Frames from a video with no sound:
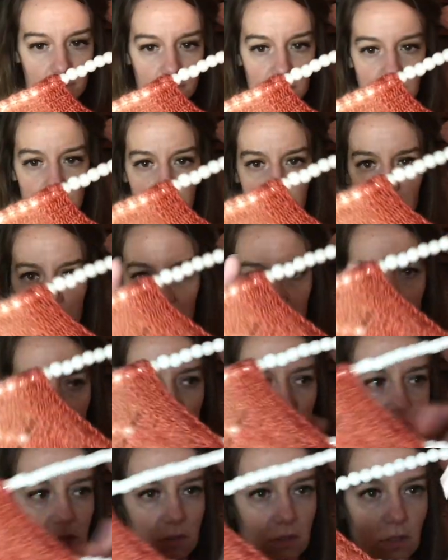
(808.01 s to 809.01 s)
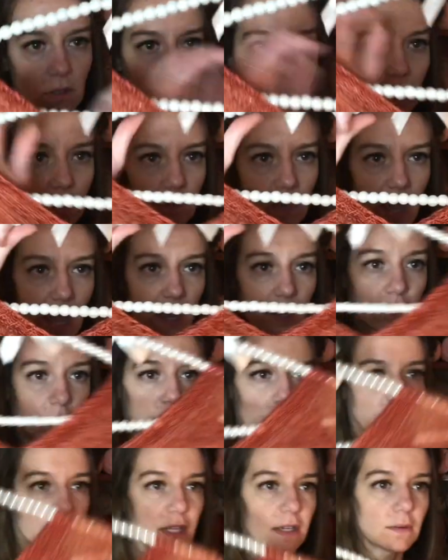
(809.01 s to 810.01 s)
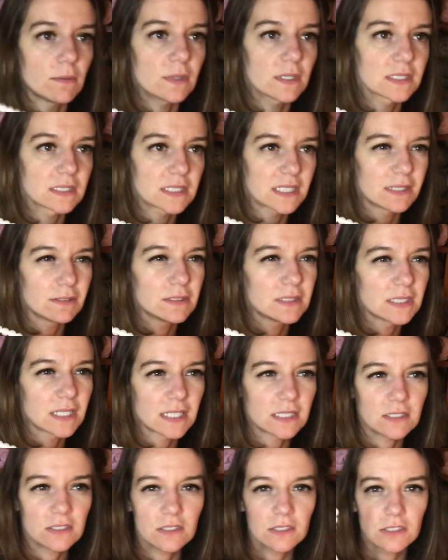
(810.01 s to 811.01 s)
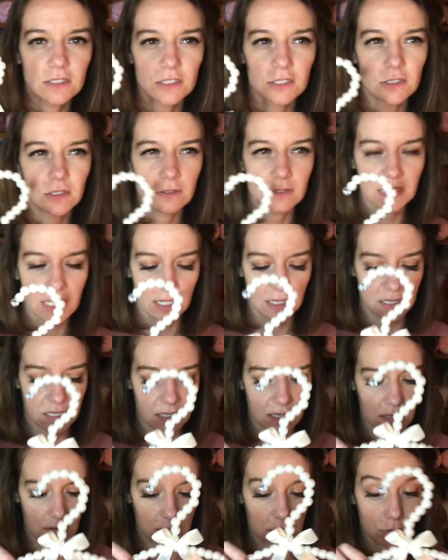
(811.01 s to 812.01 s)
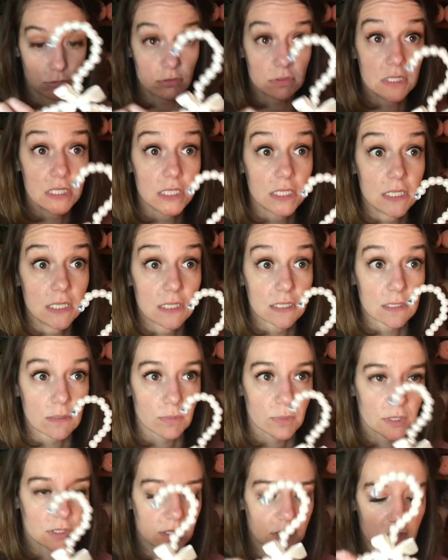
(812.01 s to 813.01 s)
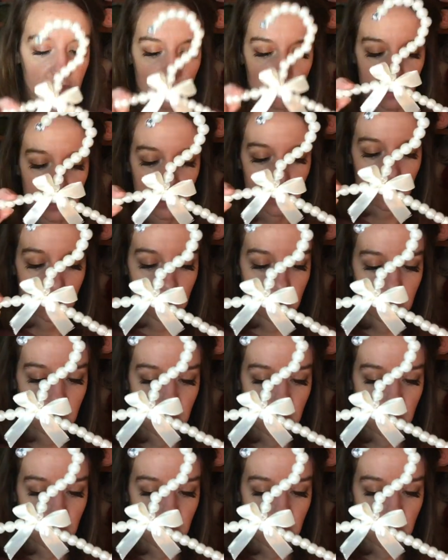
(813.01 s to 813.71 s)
So you can do the whole pattern, but it was nice to learn a new technique that was really simple to do too.